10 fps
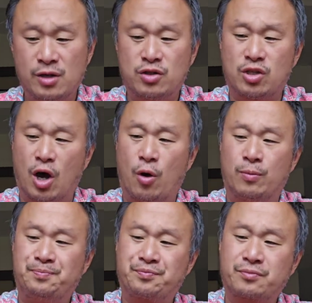
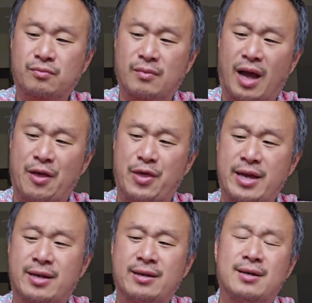So I
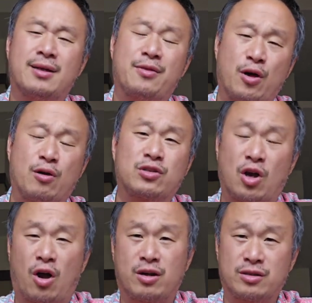think those
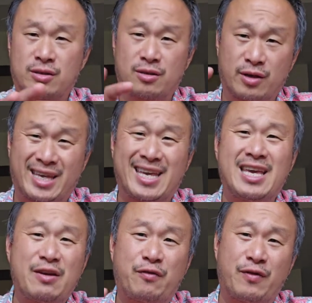are the
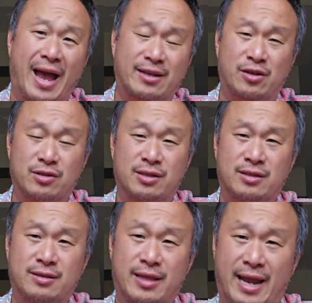key factors
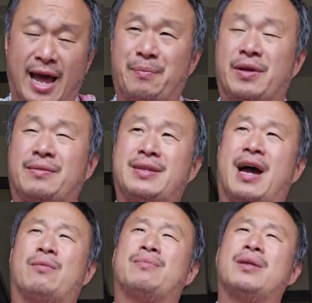that happen.
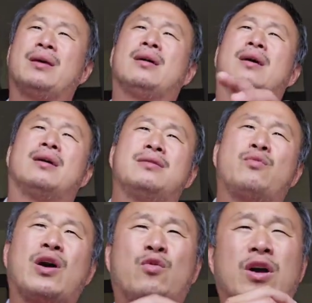Now,
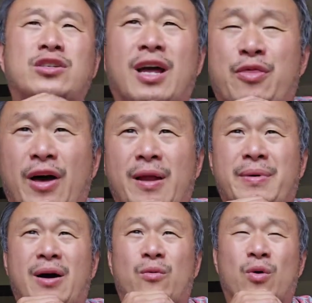one question I thought
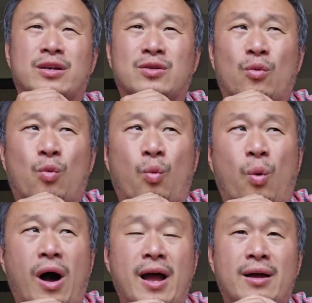about was
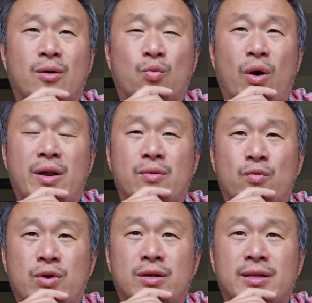what
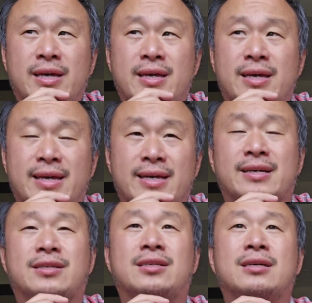
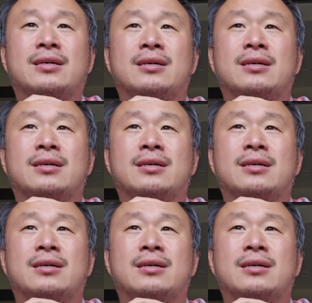is